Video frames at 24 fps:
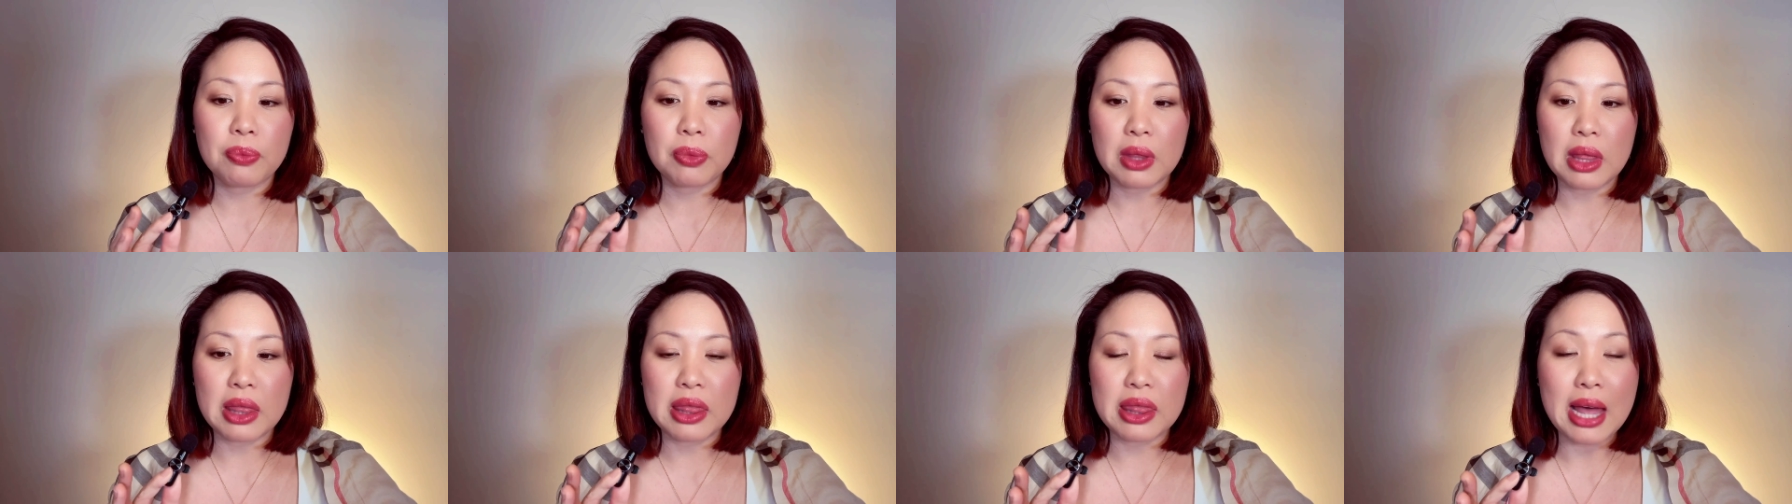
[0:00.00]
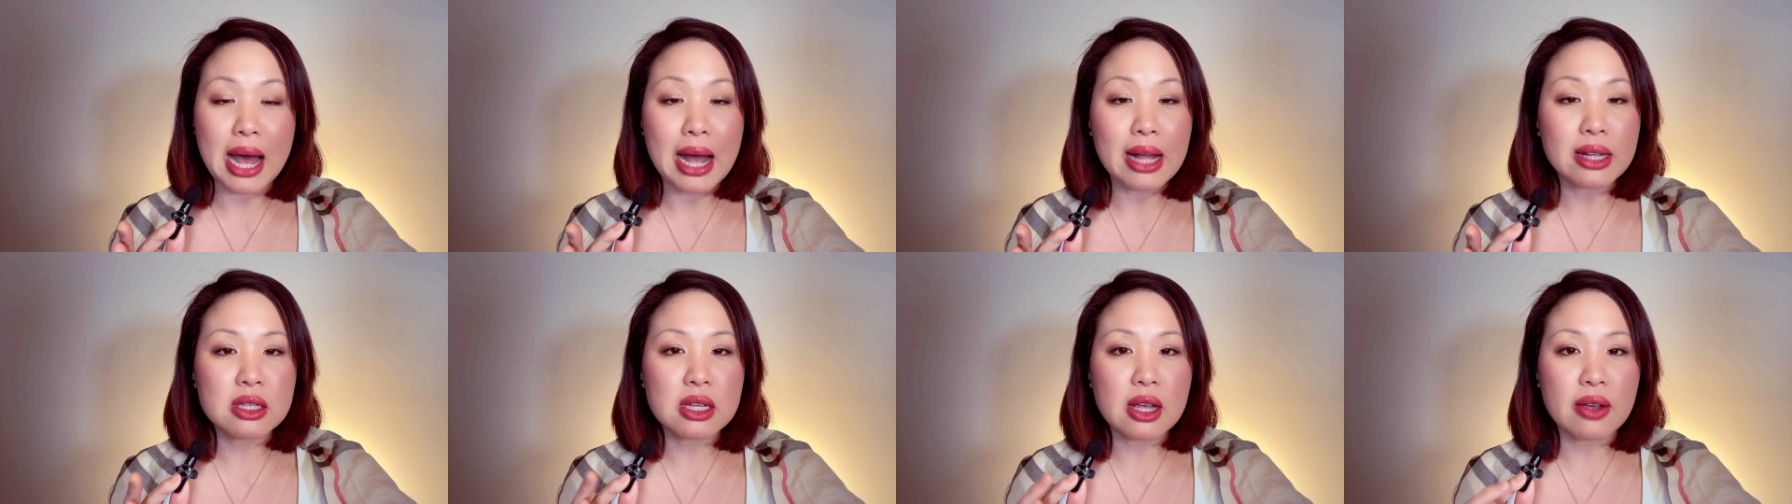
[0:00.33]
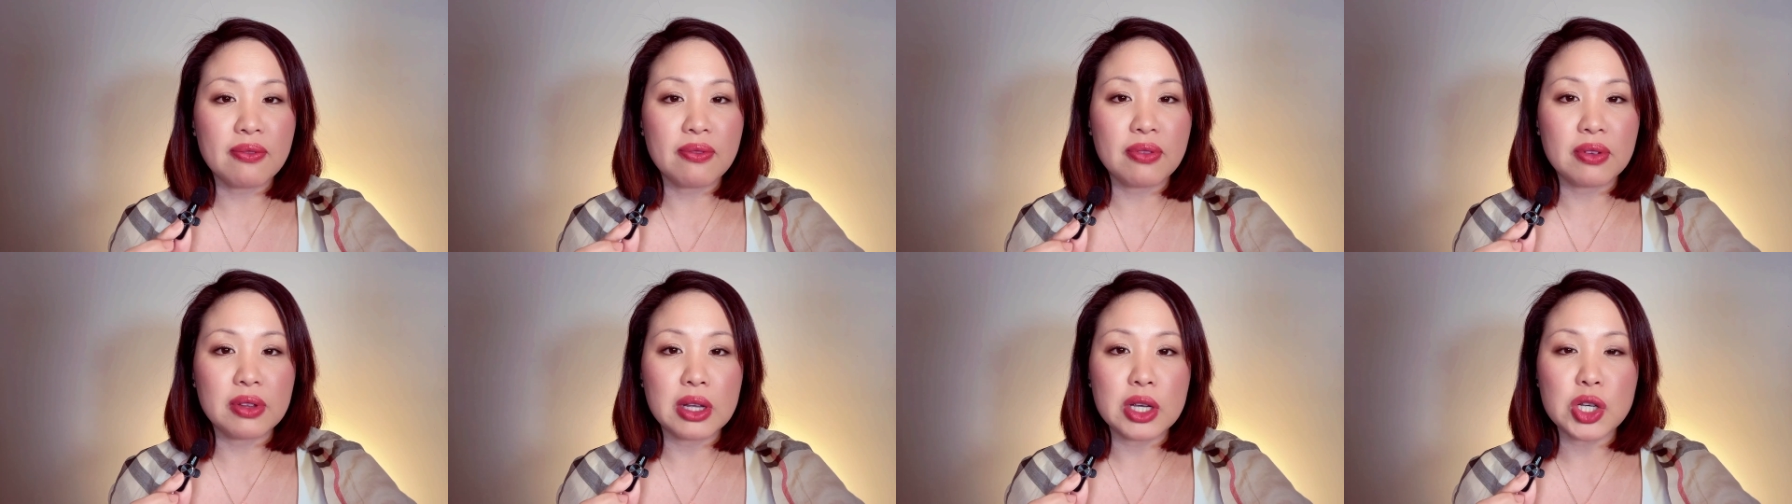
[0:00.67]
that
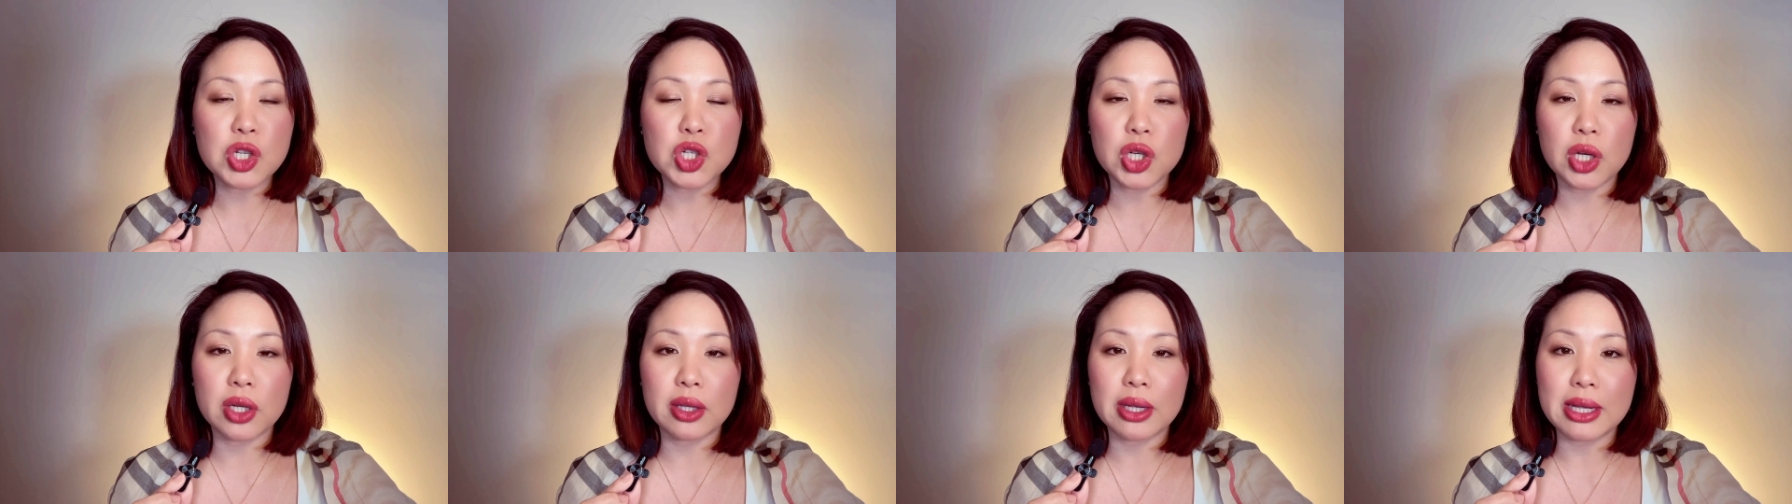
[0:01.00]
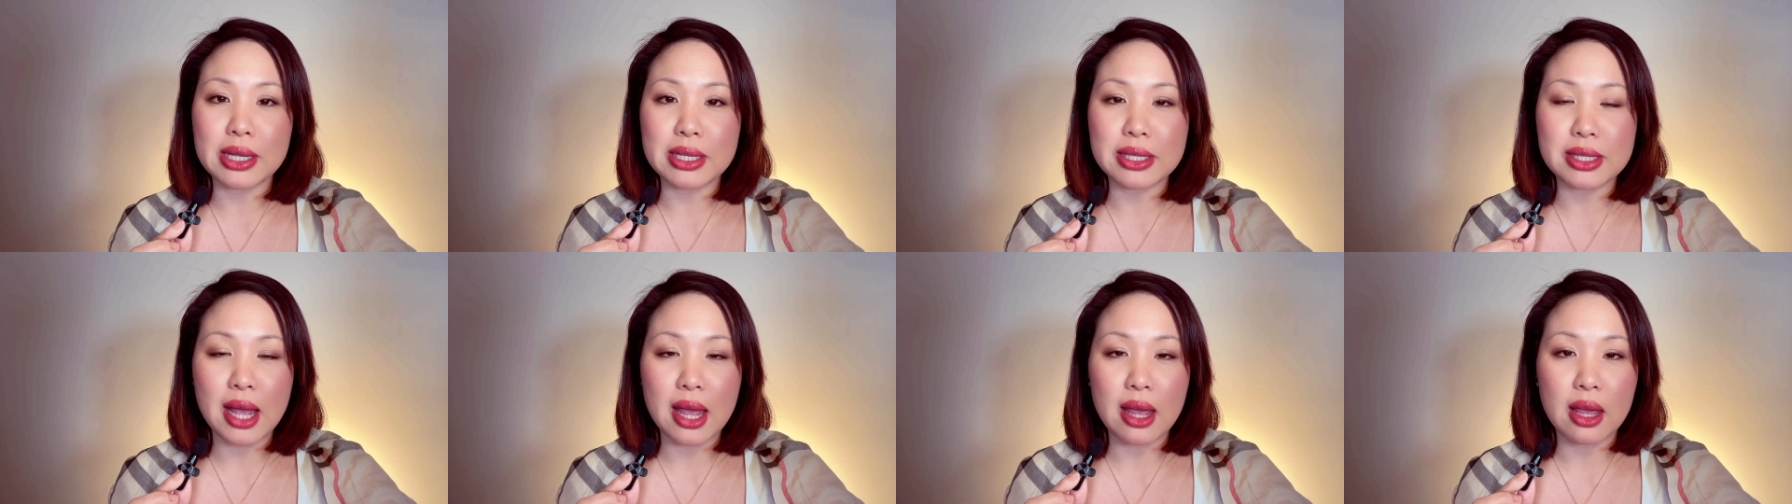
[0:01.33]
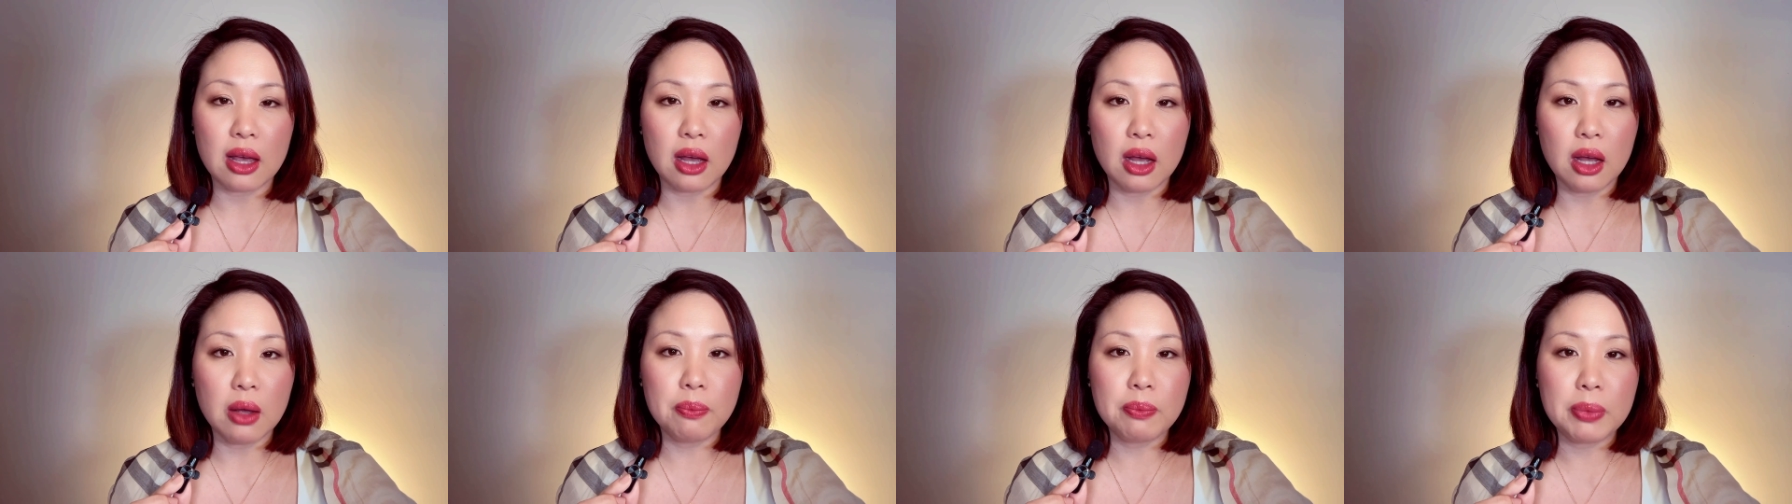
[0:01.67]
definition is not
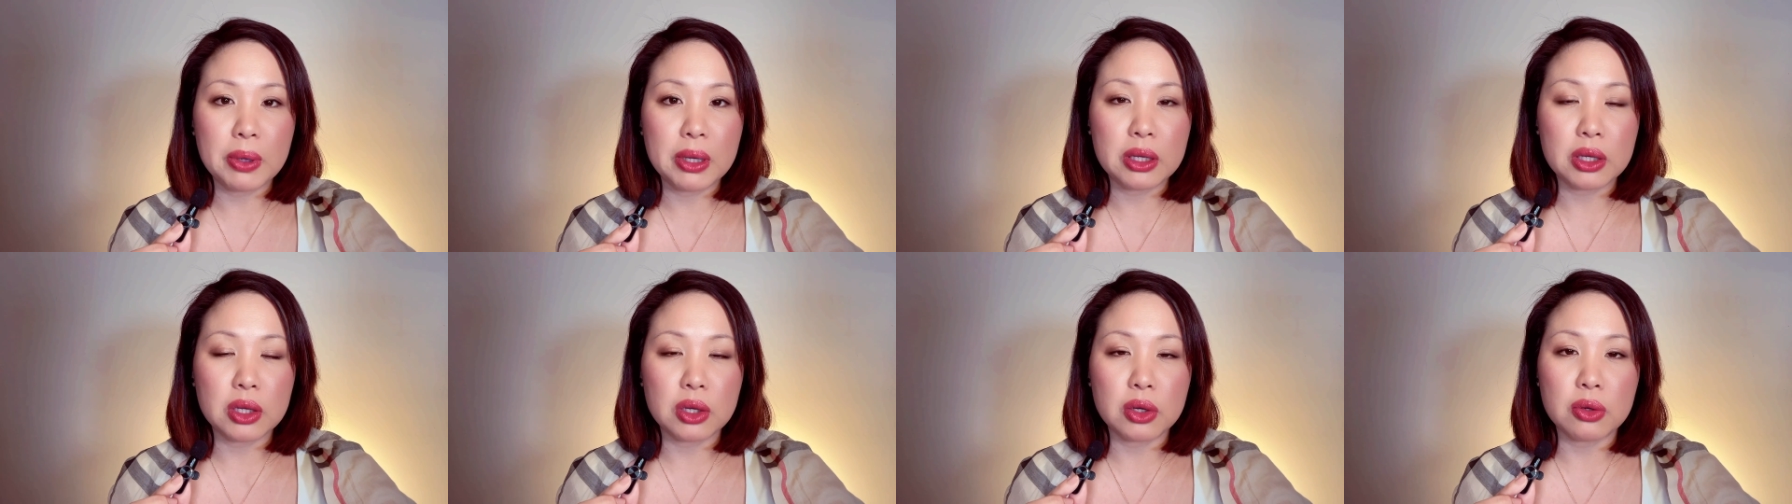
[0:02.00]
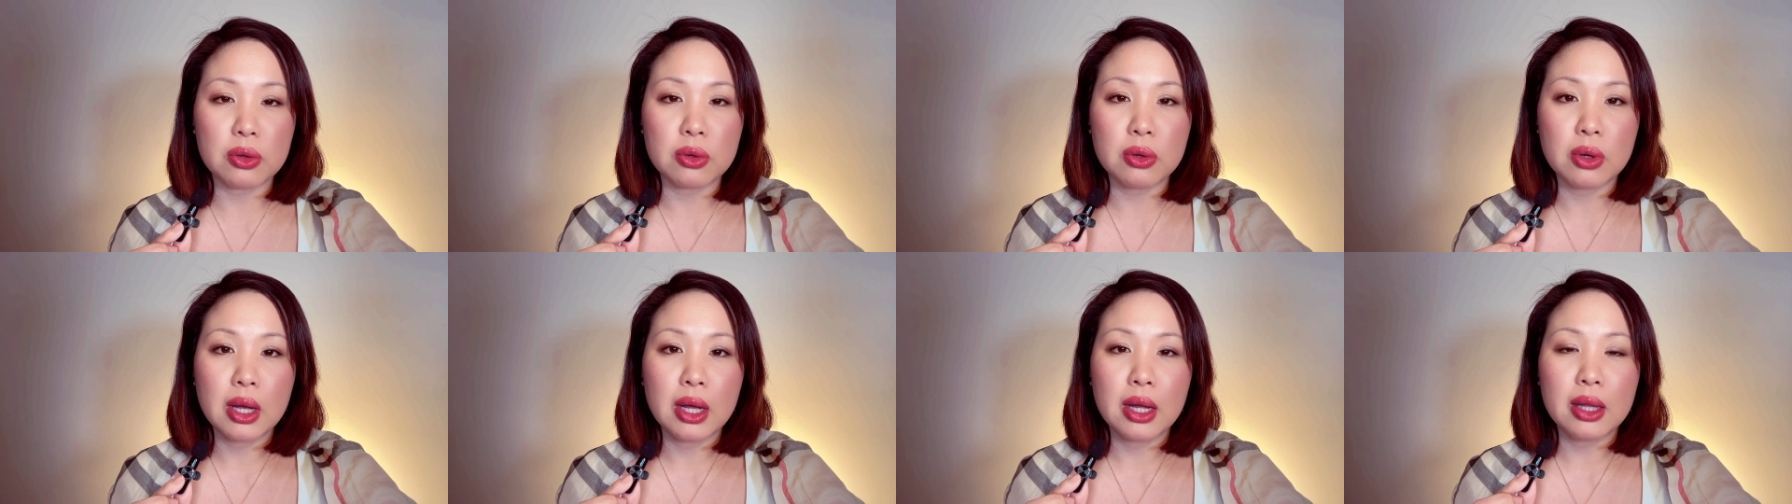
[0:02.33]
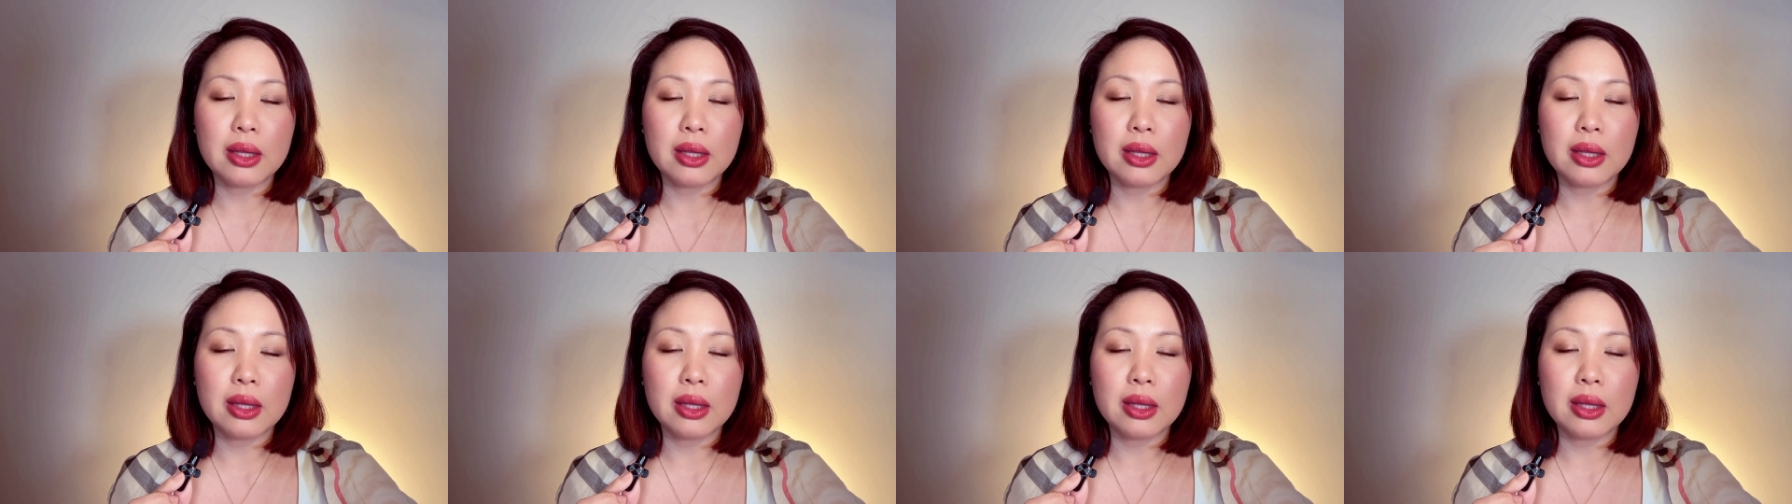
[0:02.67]
helping you,